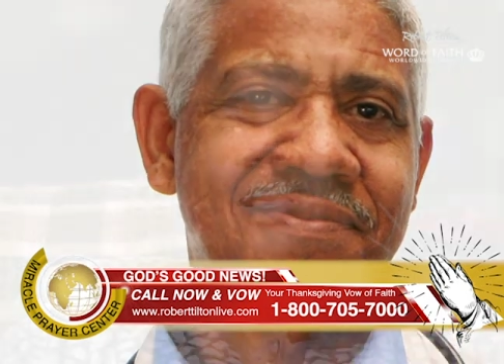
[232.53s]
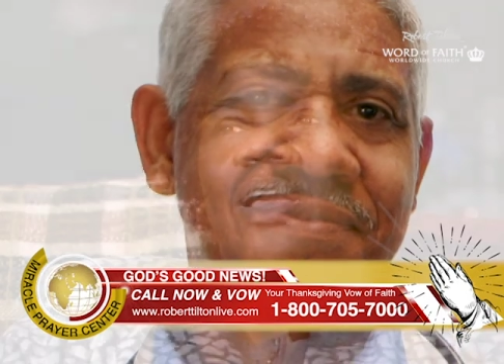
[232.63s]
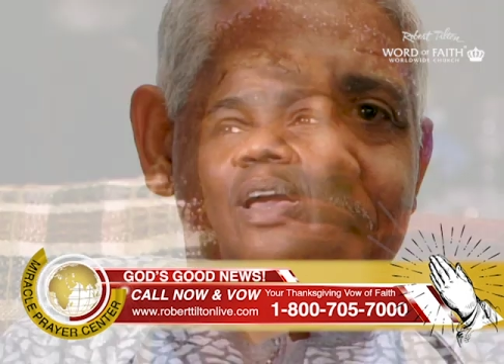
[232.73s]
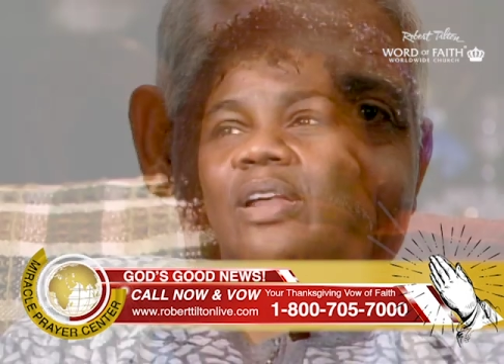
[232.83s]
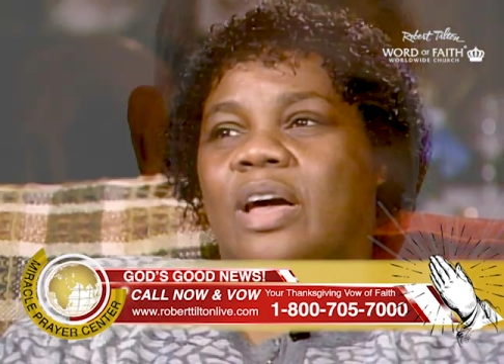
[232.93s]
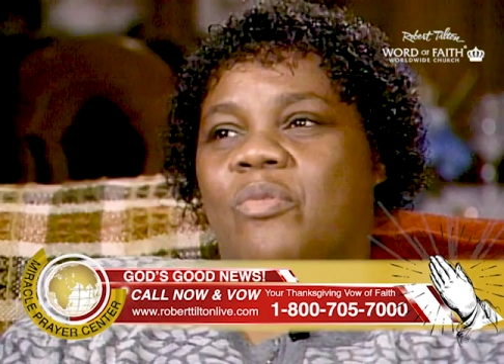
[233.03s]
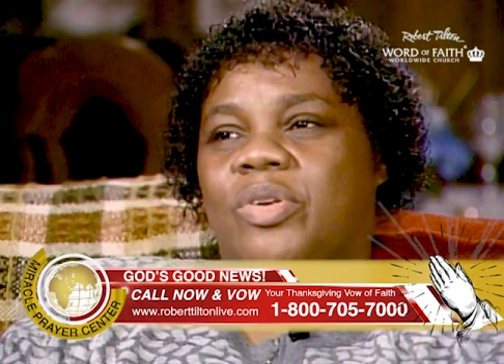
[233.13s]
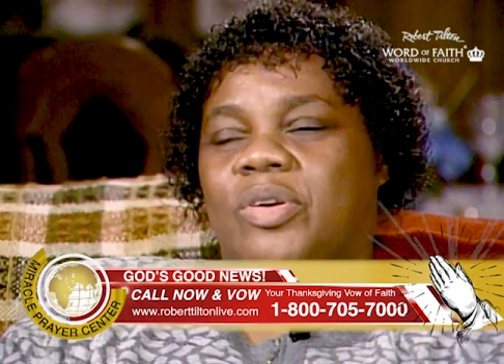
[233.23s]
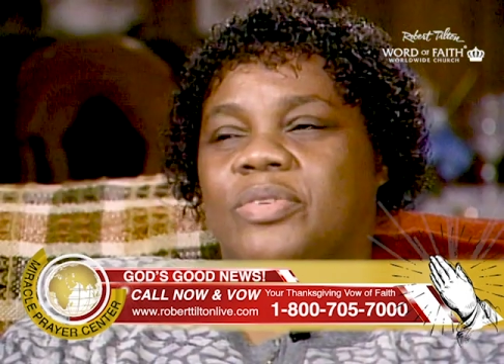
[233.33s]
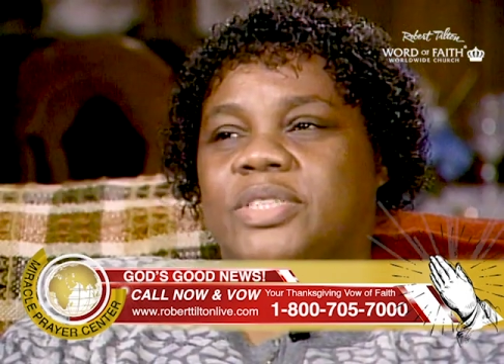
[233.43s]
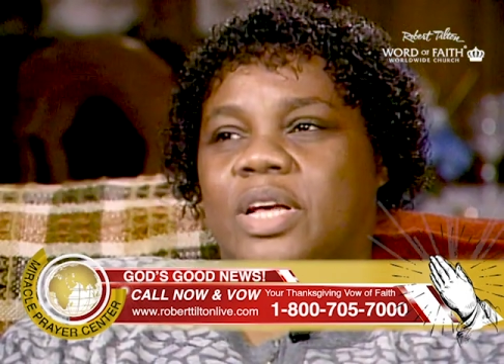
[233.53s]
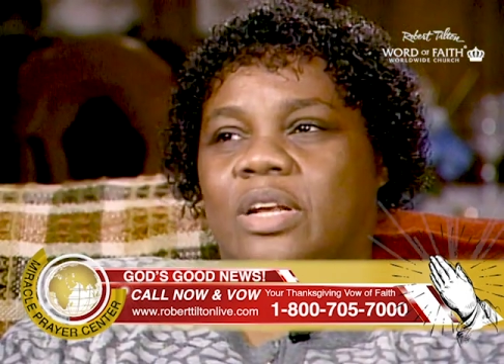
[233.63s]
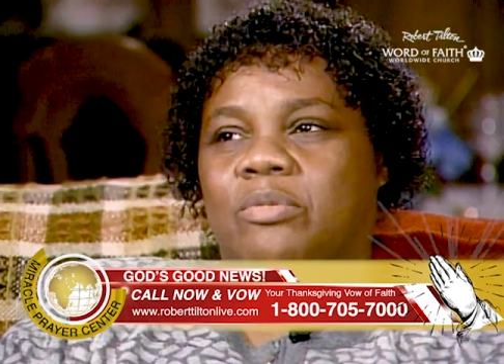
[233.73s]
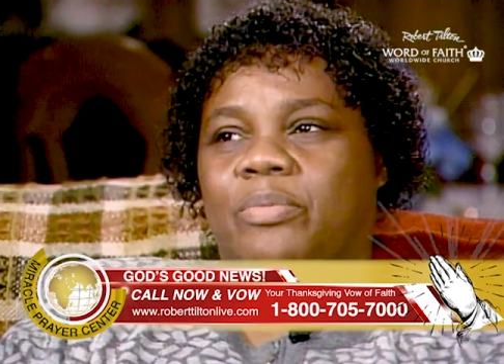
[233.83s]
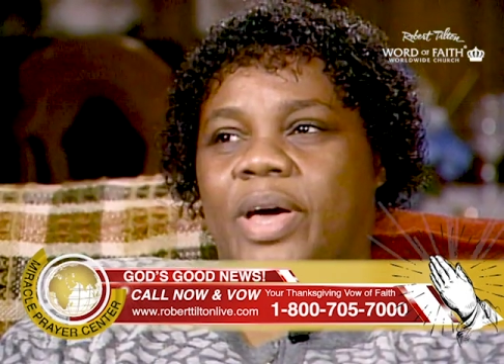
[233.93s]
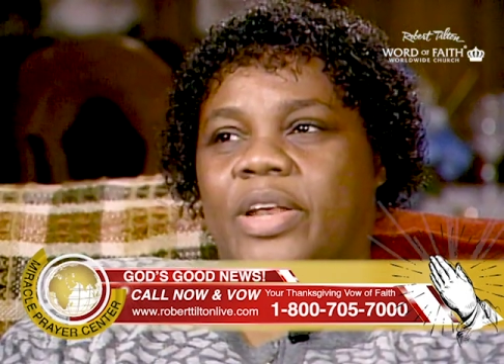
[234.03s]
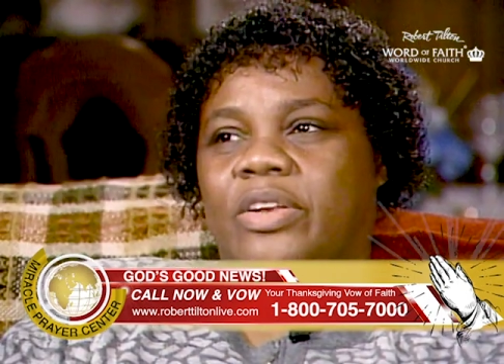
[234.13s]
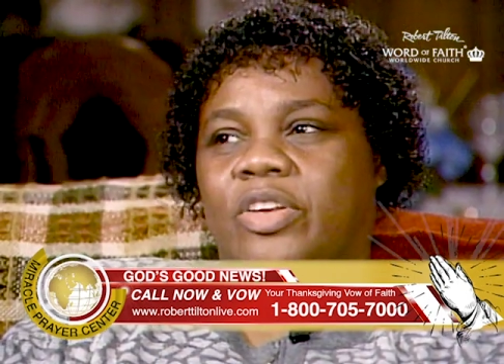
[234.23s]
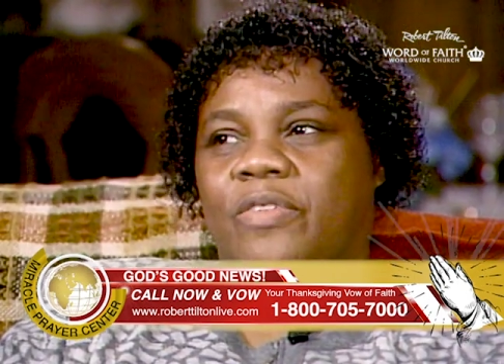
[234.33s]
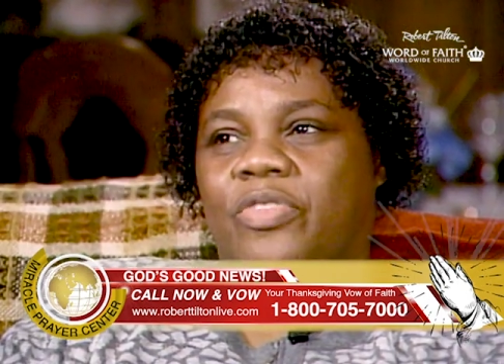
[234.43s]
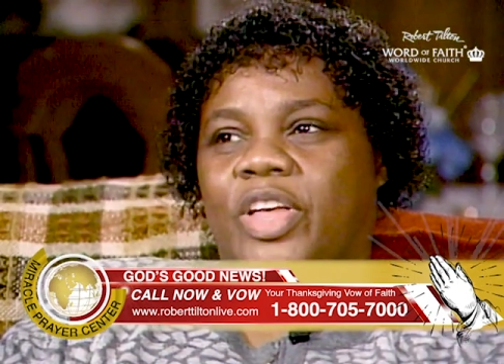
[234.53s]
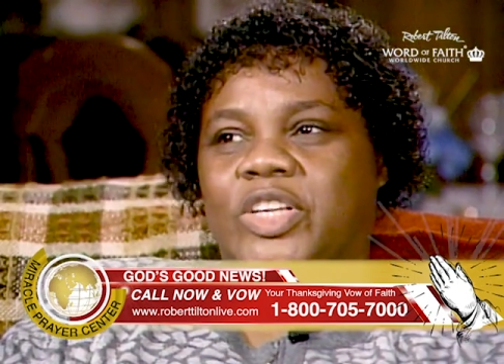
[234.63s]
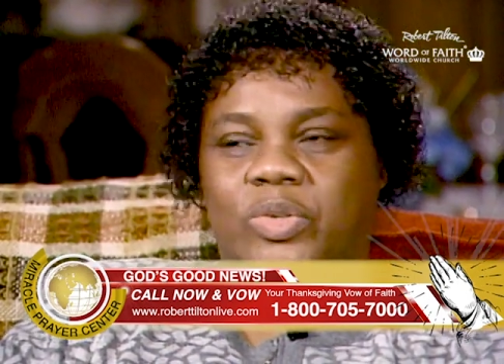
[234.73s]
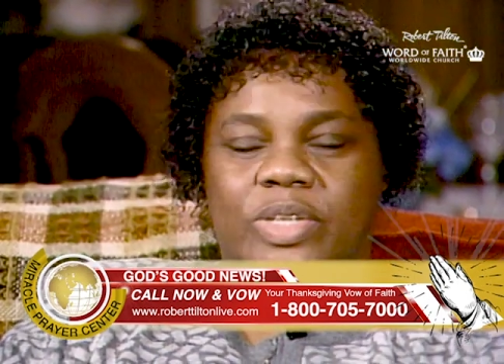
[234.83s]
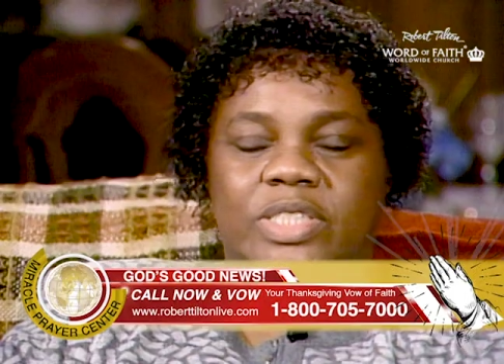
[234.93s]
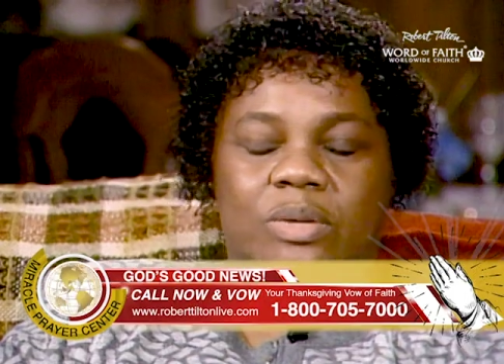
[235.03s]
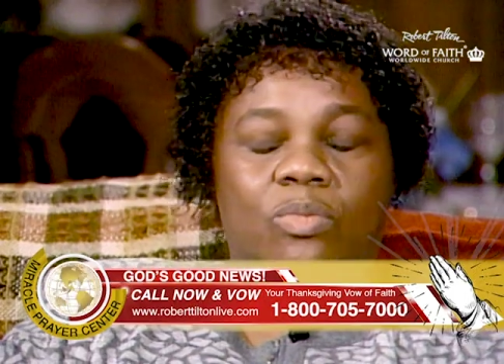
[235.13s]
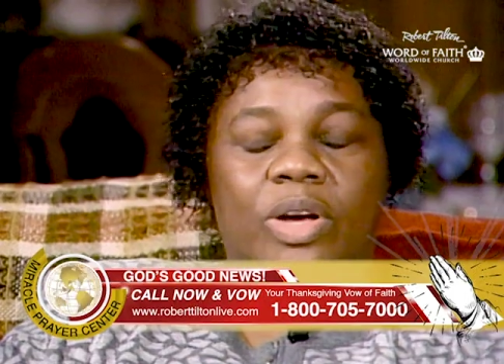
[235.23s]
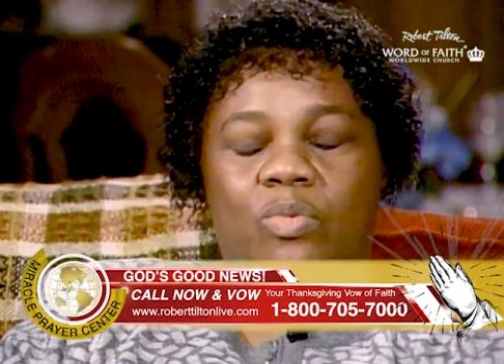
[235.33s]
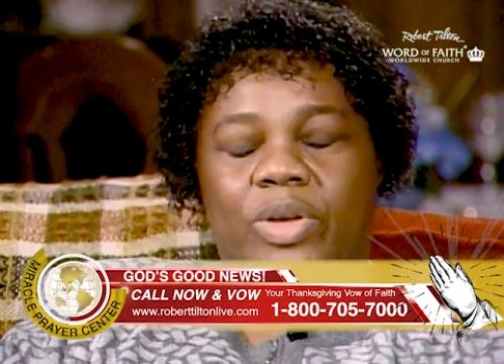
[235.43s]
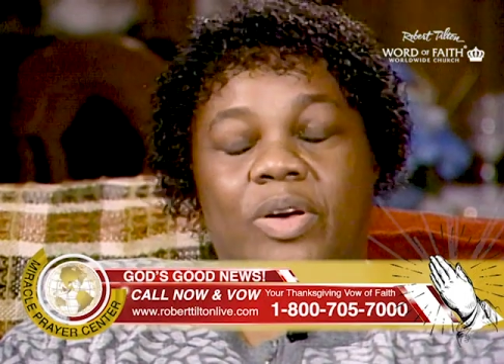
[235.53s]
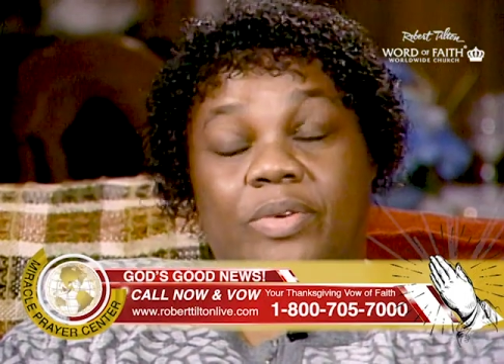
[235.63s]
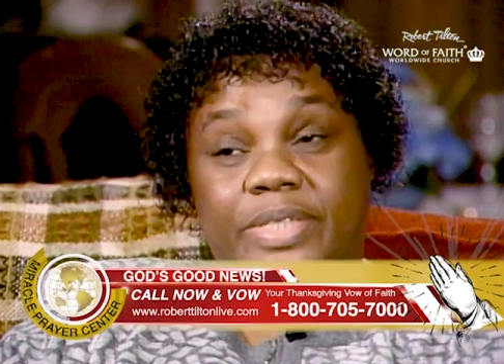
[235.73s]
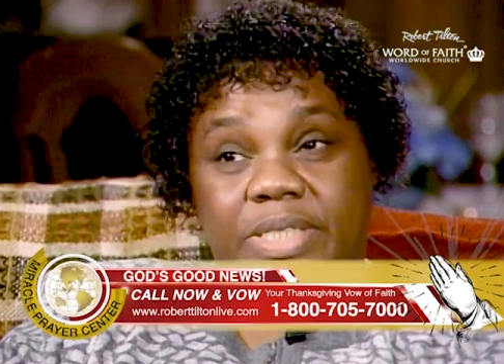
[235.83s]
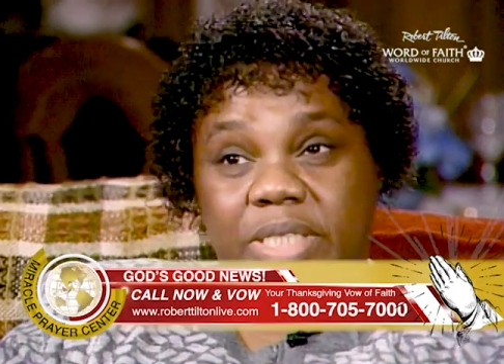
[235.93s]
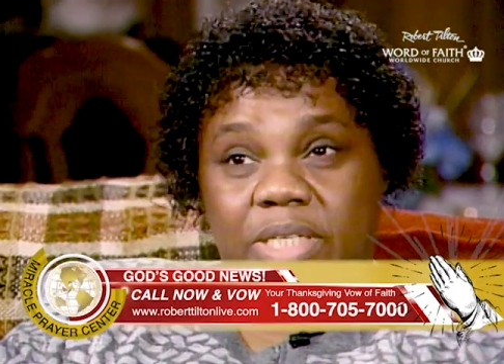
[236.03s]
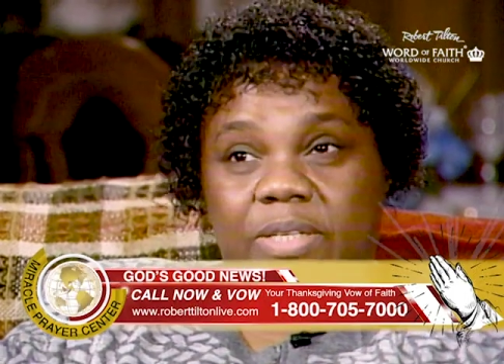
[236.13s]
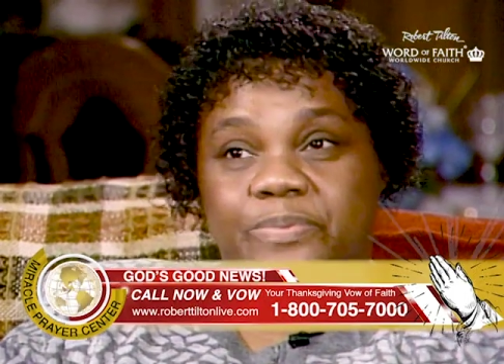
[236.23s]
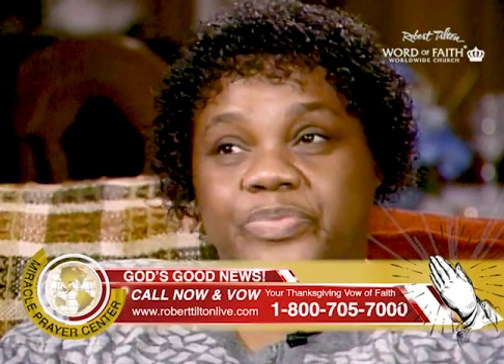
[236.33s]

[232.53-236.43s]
And I went on to tell him about it and everything. So he said, well, we're going to see.